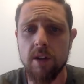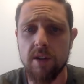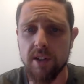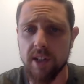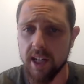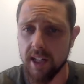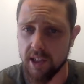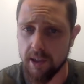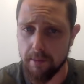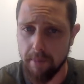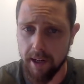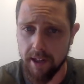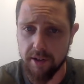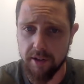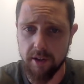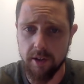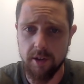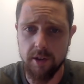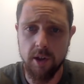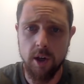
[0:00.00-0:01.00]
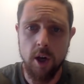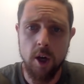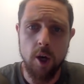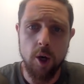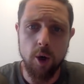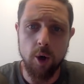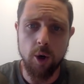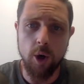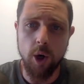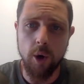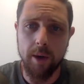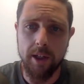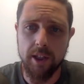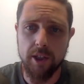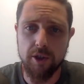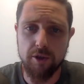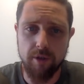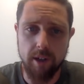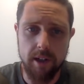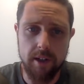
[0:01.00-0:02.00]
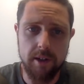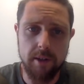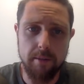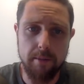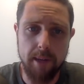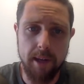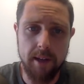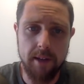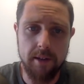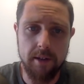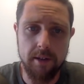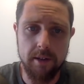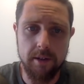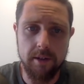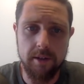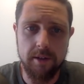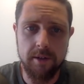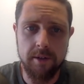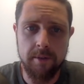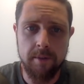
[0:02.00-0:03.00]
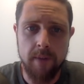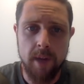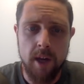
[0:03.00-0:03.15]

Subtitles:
to get to maintenance or going straight to maintenance?